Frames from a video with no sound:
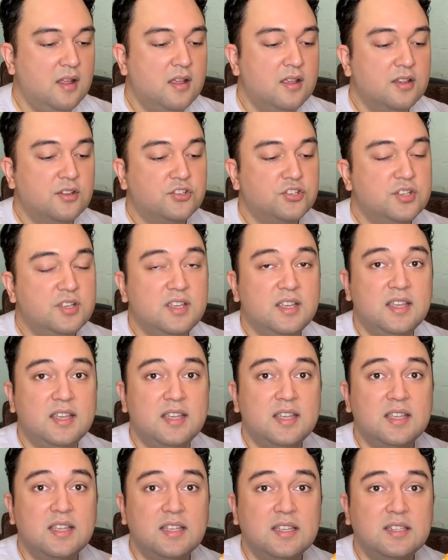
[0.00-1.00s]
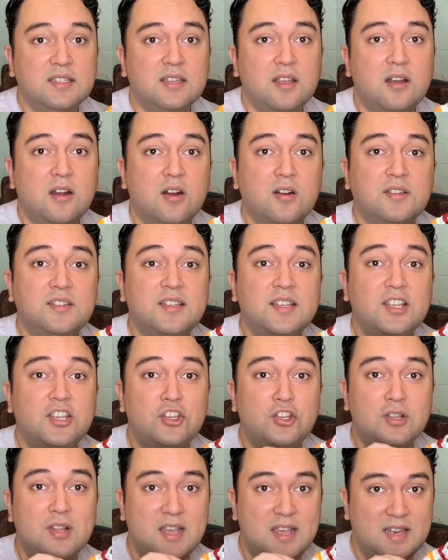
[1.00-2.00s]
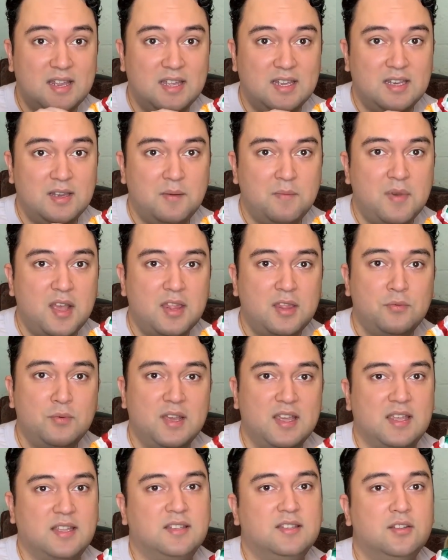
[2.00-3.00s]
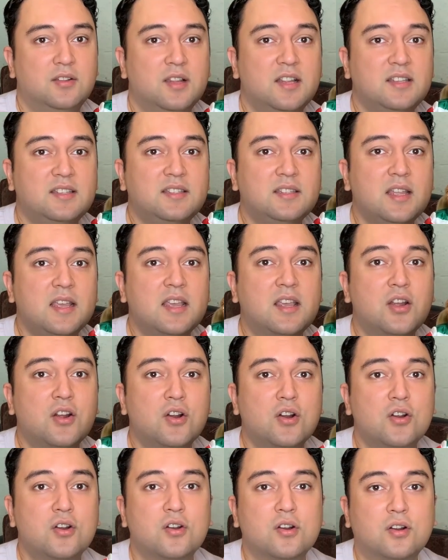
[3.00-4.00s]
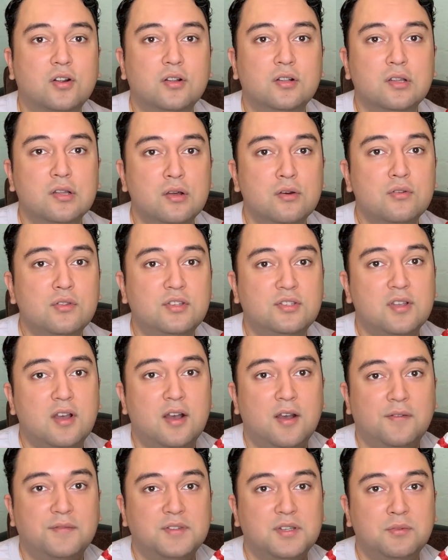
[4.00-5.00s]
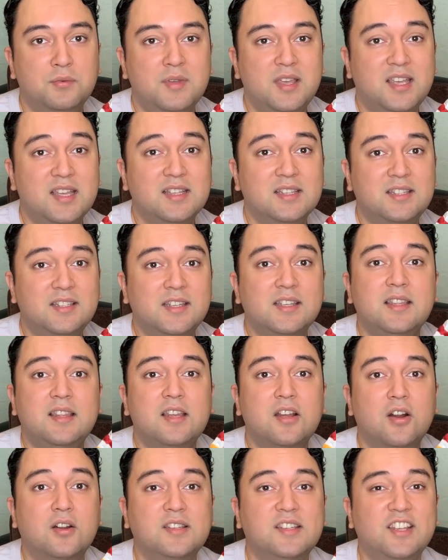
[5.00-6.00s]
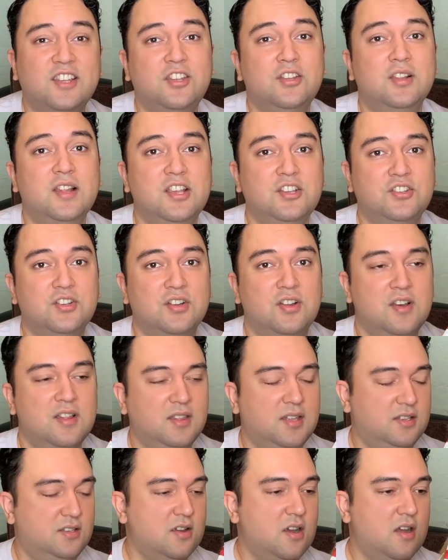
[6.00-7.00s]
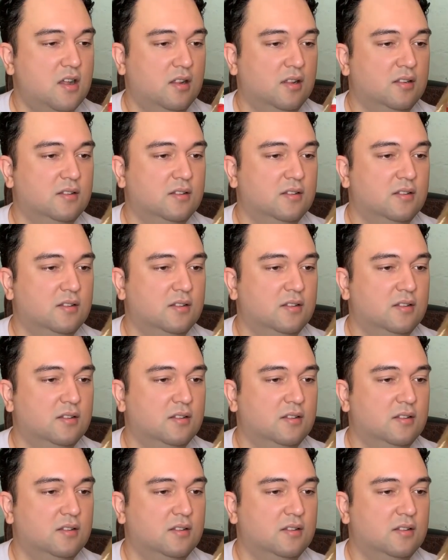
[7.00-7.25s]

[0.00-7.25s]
She is articulated, by the way. So let's take her clothes off so we can see the articulation on the doll.